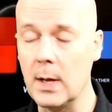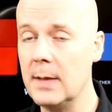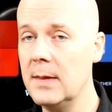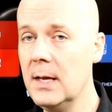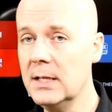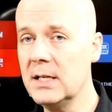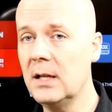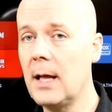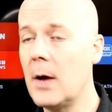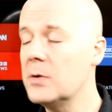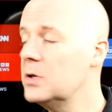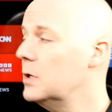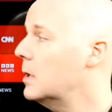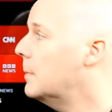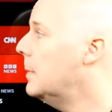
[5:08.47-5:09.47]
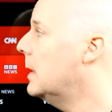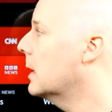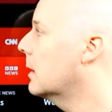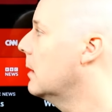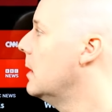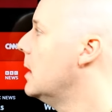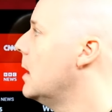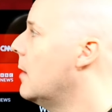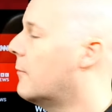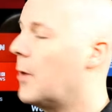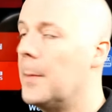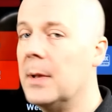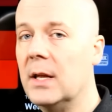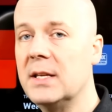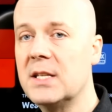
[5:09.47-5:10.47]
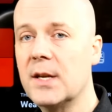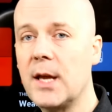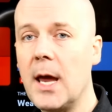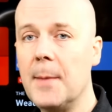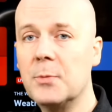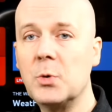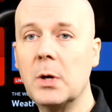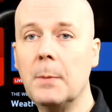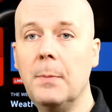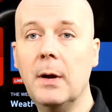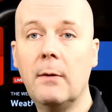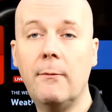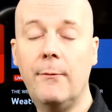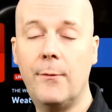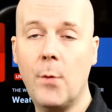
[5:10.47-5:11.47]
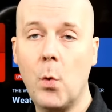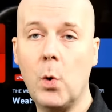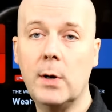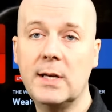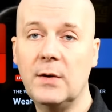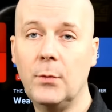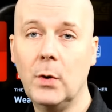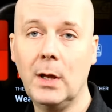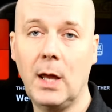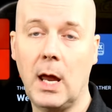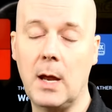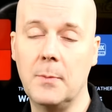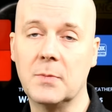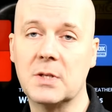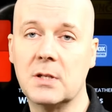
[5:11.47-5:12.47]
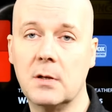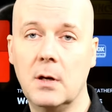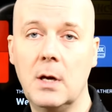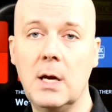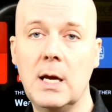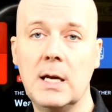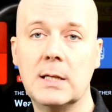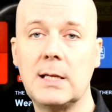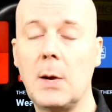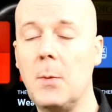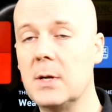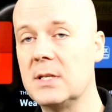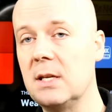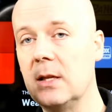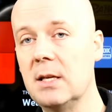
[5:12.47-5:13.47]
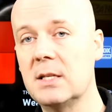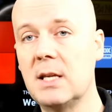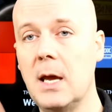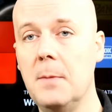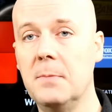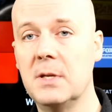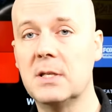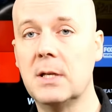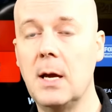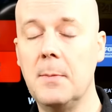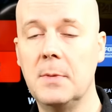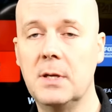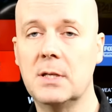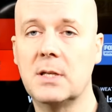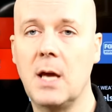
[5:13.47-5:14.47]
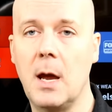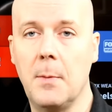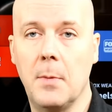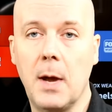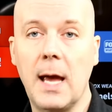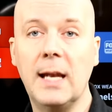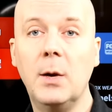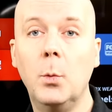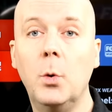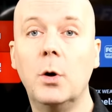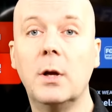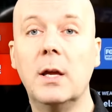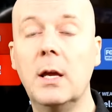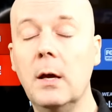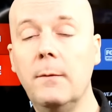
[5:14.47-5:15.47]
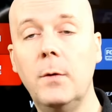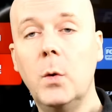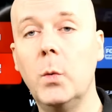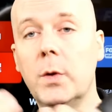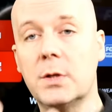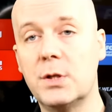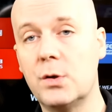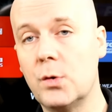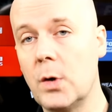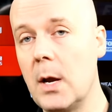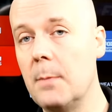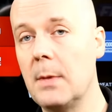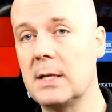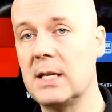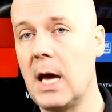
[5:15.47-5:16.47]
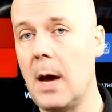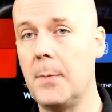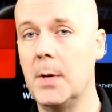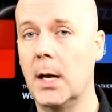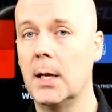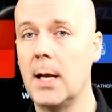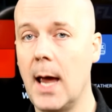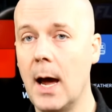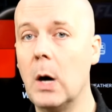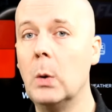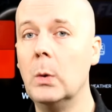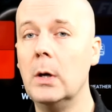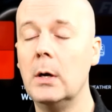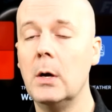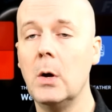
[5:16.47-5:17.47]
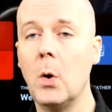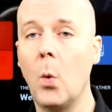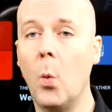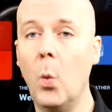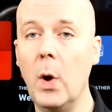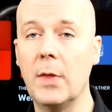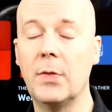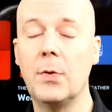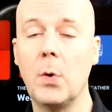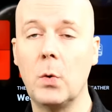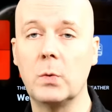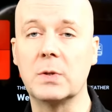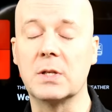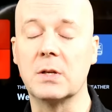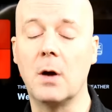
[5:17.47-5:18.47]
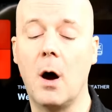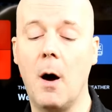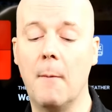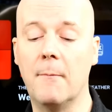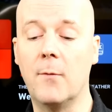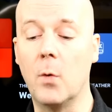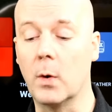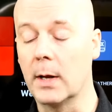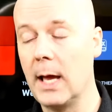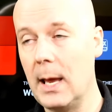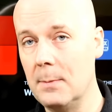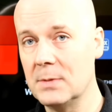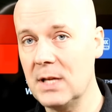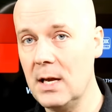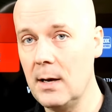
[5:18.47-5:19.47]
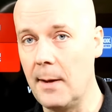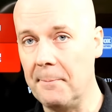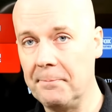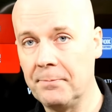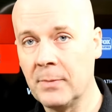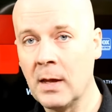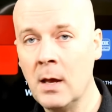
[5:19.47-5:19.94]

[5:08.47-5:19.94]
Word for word: And this allows you to pick from a list of games where you can pick four different games. Say, I want to see this game, this game, and this game. And it will give you the stream that's happening now with those um, four games in it.